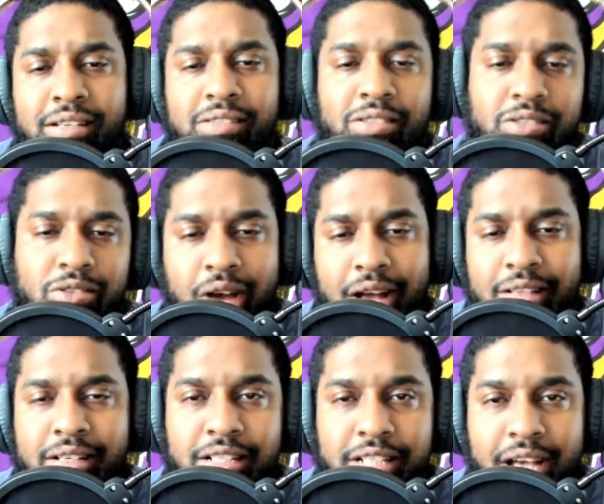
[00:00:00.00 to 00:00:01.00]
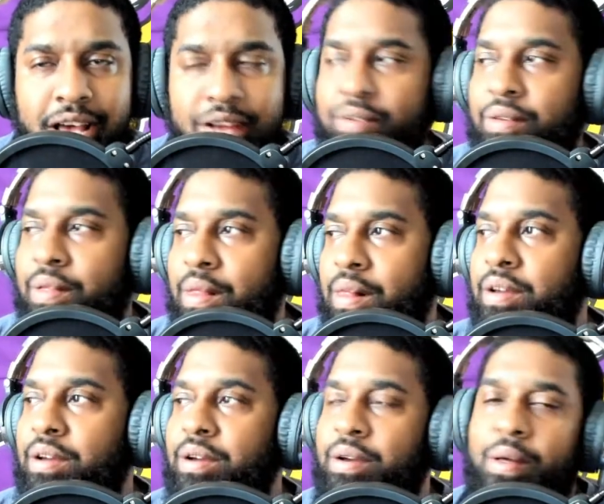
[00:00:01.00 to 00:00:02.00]
Subscribe to the channel.
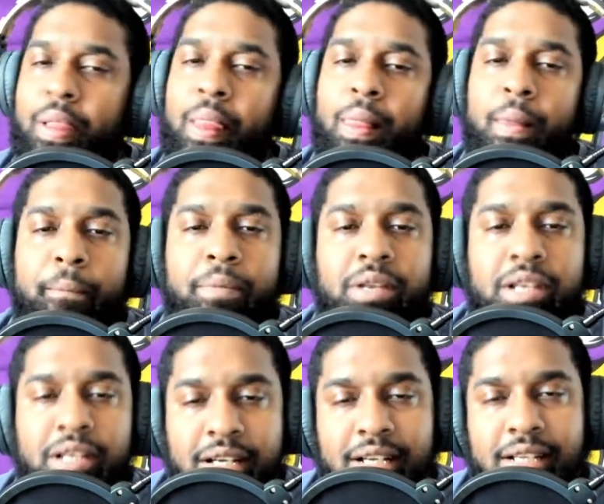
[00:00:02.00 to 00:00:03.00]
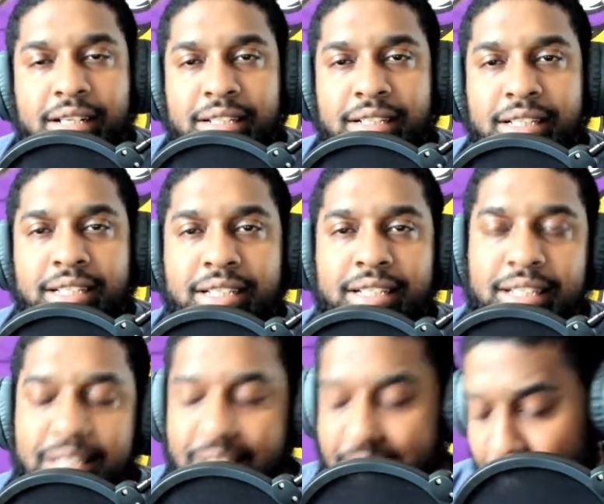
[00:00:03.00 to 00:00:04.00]
But look,
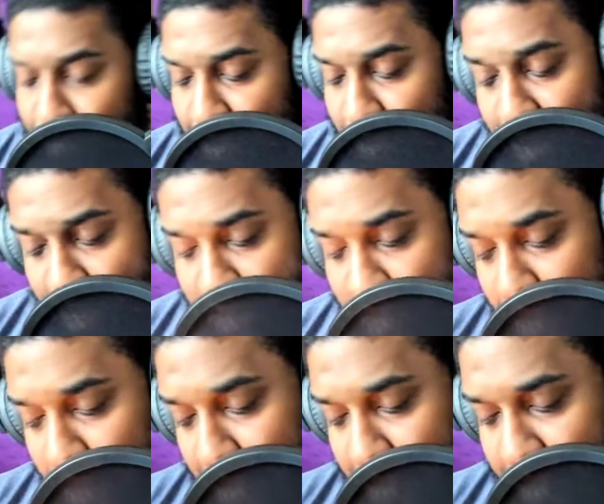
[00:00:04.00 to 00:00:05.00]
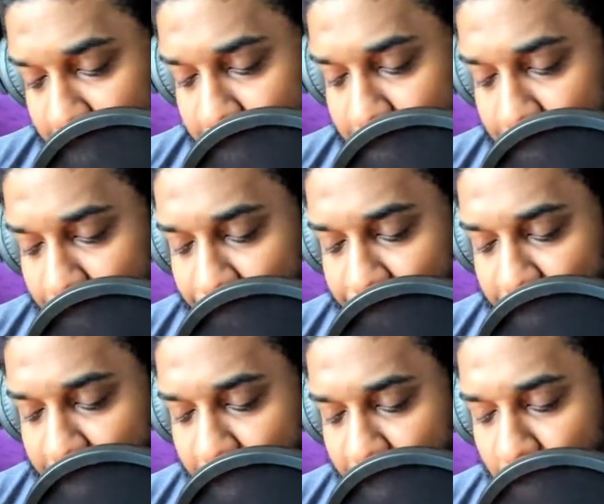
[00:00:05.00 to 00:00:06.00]
man, we got to talk about this.
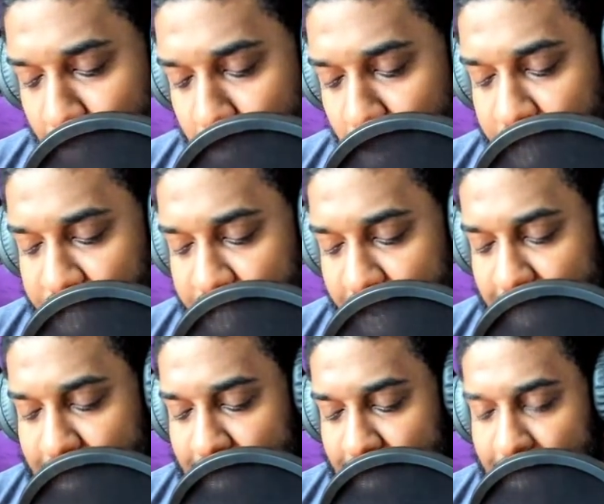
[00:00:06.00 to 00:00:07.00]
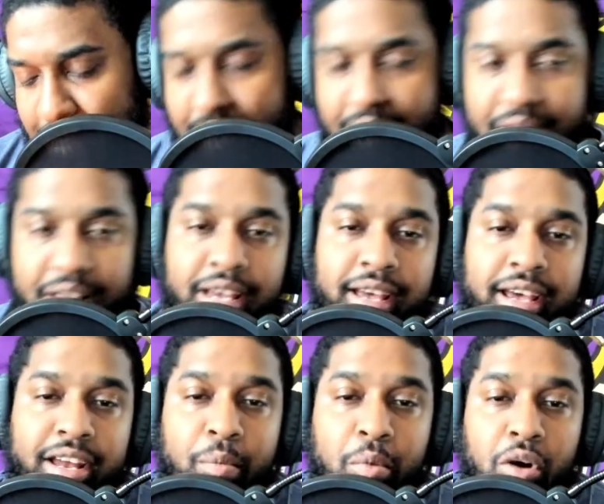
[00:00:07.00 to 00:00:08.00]
The Lamar Jackson
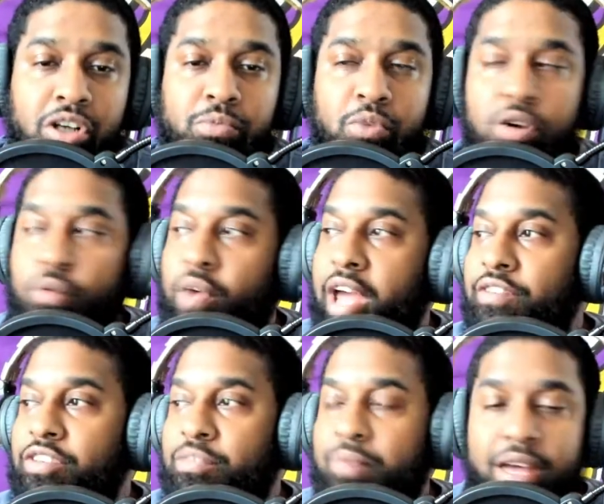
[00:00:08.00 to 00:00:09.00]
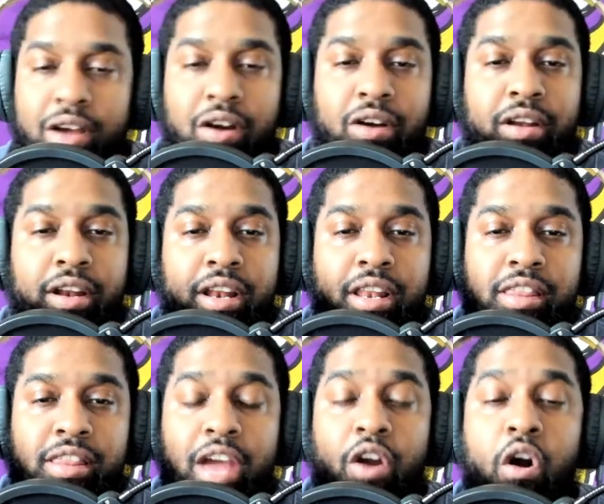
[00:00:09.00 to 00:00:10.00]
and the Baltimore Ravens, man,
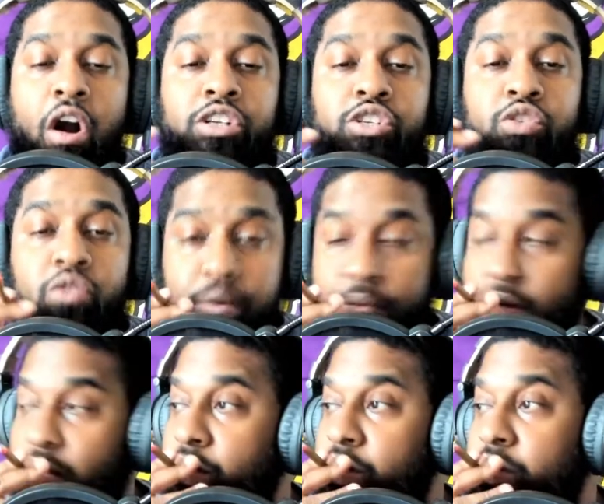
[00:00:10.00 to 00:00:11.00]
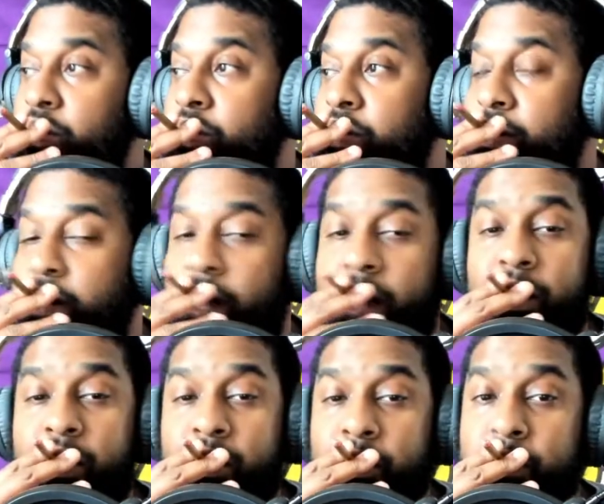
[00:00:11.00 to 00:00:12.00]
they are tripping.
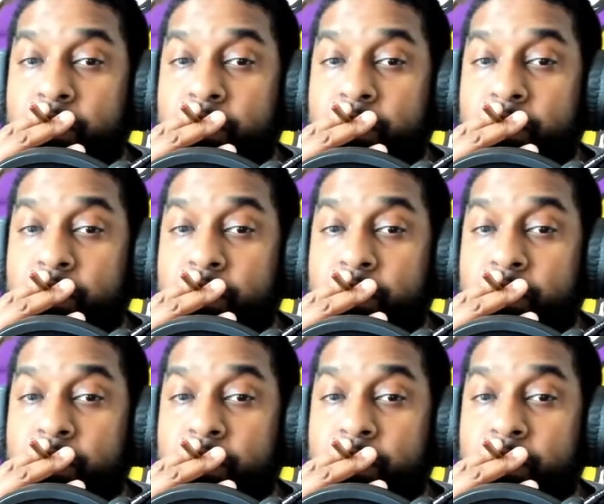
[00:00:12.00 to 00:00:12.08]
Damn.